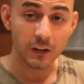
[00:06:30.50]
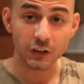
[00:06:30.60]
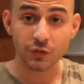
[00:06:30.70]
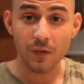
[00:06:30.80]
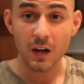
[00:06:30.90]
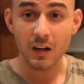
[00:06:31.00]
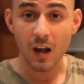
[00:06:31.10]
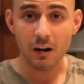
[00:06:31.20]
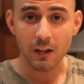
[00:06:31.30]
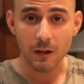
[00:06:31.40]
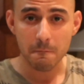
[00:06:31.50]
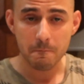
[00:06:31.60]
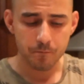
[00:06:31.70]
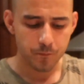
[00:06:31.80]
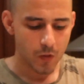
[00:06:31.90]
It's very healthy,
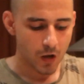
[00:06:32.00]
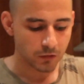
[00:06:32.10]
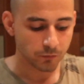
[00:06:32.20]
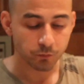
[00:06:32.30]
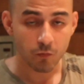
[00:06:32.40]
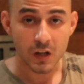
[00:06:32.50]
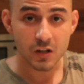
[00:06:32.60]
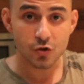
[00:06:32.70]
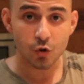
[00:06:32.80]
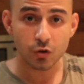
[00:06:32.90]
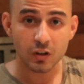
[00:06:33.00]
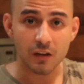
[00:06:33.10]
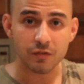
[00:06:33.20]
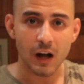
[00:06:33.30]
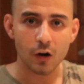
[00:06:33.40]
it's not
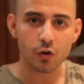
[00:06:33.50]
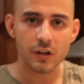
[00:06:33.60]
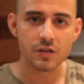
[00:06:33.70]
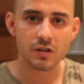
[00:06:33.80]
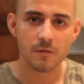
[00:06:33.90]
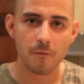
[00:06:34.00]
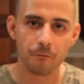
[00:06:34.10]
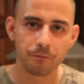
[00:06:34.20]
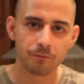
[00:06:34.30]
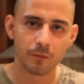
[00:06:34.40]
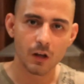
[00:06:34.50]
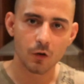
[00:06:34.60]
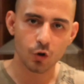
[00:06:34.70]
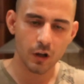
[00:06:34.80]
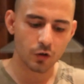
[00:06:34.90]
have calories.
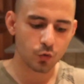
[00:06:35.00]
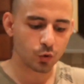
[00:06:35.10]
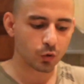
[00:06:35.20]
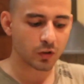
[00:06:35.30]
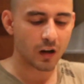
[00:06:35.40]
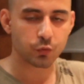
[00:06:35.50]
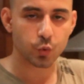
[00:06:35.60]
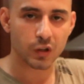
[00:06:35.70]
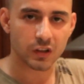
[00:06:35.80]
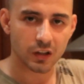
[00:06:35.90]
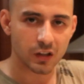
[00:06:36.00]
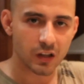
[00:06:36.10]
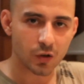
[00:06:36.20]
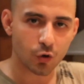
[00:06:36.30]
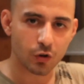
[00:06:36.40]
Okay, you don't have to eat
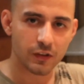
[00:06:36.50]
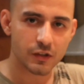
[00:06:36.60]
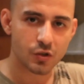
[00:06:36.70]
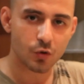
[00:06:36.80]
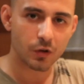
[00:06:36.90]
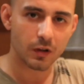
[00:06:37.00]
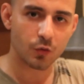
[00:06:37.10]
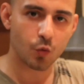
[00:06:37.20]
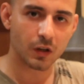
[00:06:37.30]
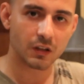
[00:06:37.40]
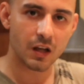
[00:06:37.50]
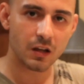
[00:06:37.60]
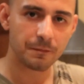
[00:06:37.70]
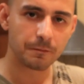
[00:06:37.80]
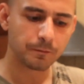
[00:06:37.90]
all this in one
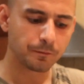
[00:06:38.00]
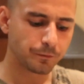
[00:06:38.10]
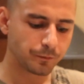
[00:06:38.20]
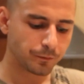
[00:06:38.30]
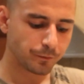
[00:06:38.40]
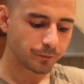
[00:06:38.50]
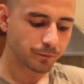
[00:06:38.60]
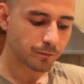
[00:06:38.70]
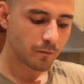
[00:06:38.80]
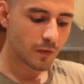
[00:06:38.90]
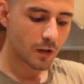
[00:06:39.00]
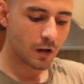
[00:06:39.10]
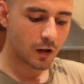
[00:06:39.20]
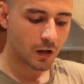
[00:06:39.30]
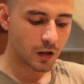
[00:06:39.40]
day.
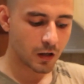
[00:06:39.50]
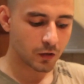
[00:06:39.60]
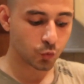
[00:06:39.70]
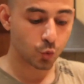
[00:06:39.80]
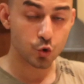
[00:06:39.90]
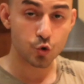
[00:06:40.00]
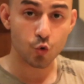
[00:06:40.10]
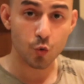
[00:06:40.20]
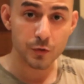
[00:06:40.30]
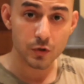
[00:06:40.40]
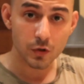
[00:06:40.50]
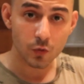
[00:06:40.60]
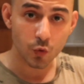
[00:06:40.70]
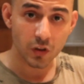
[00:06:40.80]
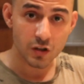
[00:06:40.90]
2 scoops
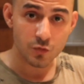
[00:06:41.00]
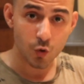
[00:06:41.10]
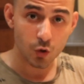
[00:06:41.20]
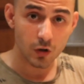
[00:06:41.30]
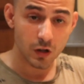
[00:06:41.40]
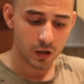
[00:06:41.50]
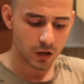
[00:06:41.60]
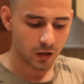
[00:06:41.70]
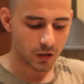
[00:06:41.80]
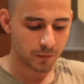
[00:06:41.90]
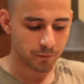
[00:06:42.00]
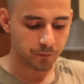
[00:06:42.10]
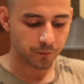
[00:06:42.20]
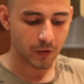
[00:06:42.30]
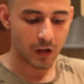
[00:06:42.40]
with a small
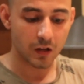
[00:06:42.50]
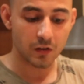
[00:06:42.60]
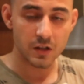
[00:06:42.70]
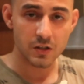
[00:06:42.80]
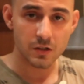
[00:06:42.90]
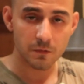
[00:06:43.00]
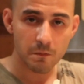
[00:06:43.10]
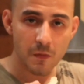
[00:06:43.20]
like this.